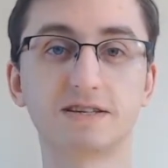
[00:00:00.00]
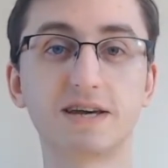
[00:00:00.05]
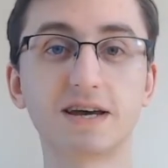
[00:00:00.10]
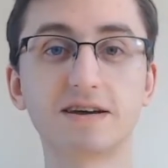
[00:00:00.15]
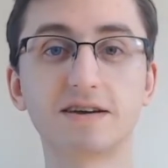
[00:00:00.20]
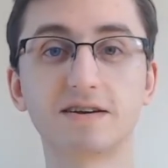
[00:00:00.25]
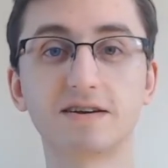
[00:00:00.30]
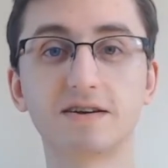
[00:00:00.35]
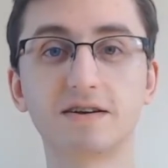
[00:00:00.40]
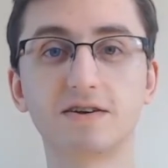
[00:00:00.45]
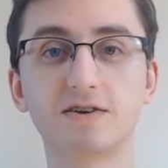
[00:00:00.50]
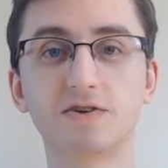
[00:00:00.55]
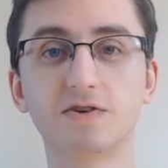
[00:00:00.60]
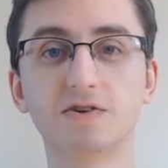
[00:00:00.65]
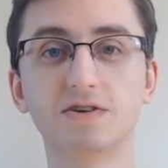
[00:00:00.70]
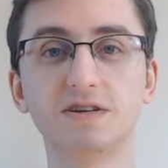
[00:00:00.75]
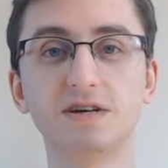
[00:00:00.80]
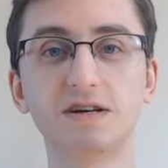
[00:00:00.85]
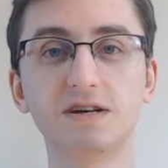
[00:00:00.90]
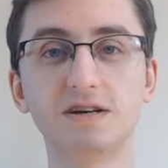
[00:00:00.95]
Second,
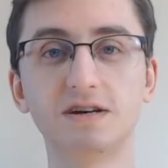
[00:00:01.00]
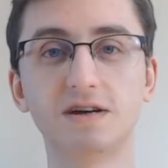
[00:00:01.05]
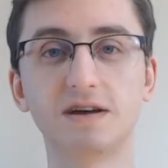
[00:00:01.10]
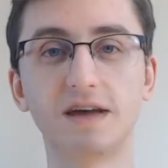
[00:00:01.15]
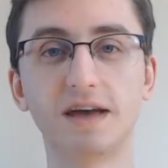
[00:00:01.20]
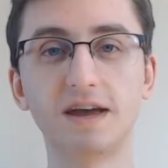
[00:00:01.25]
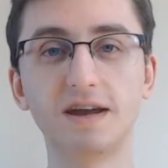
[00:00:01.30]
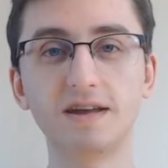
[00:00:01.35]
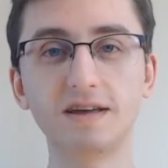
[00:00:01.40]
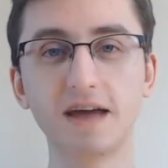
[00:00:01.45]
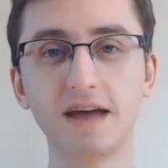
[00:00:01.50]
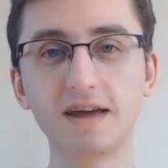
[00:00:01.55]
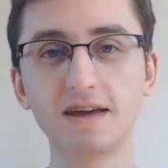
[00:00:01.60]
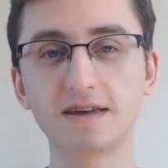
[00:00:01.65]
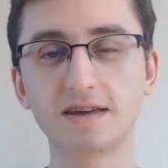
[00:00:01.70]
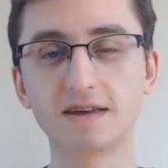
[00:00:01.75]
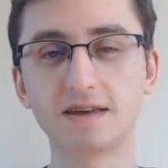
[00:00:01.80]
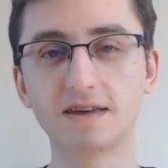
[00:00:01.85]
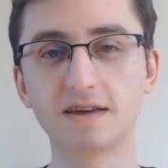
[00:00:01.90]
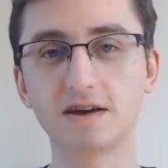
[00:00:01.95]
you'll need an
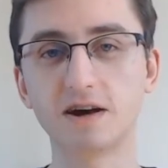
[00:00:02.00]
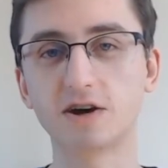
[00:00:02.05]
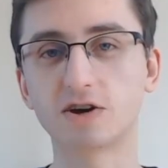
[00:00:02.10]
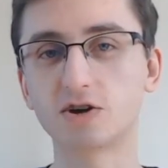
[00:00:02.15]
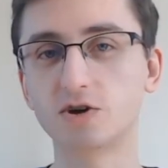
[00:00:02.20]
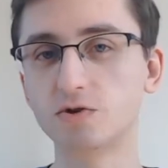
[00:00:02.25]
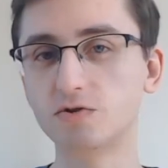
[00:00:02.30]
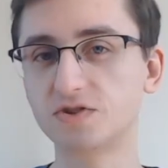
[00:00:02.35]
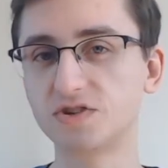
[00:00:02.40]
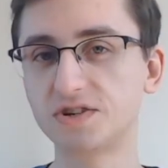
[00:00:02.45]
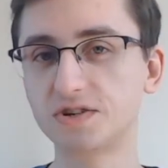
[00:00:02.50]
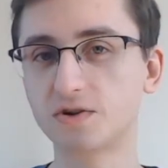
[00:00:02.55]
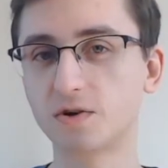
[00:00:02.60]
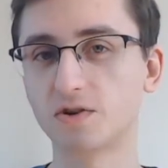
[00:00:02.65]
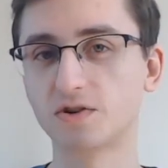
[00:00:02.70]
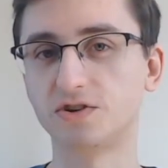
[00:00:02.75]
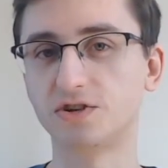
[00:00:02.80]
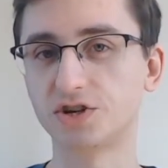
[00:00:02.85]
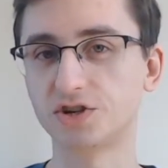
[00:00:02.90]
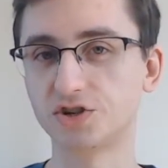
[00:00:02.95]
88-key
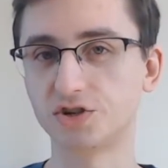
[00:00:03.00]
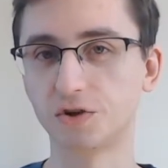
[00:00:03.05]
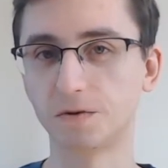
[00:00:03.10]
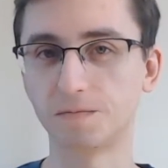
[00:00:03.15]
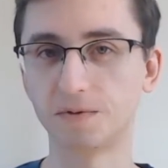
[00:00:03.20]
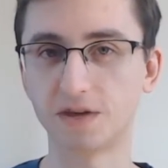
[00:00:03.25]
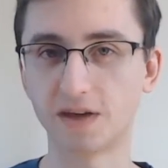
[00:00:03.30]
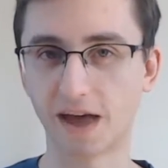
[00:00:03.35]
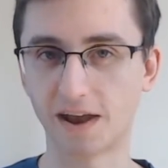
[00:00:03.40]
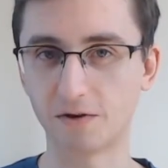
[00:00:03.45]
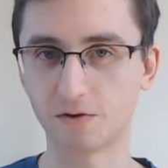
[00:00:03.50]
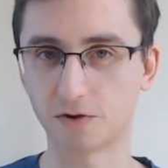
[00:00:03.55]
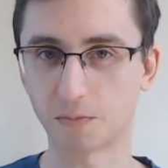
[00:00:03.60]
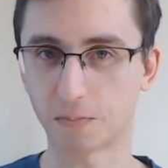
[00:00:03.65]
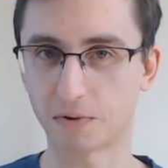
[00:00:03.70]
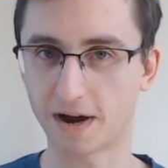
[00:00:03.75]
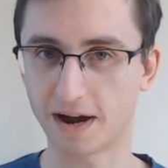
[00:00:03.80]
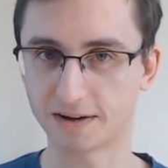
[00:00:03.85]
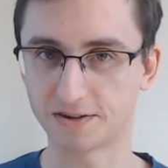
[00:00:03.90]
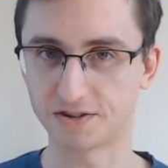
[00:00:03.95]
acoustic or digital piano
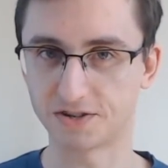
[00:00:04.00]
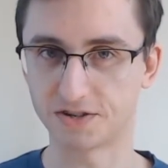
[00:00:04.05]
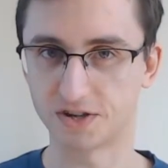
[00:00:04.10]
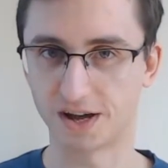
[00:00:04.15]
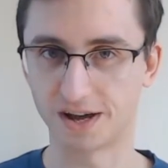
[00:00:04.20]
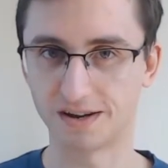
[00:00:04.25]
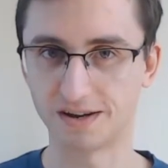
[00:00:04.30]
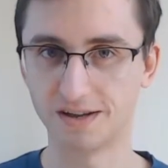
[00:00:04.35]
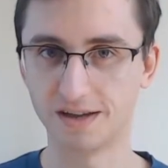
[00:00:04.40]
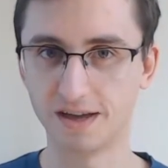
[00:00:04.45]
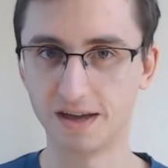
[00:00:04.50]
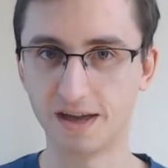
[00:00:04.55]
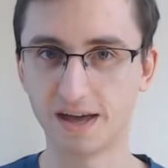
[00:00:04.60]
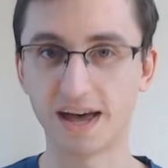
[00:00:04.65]
to practice on.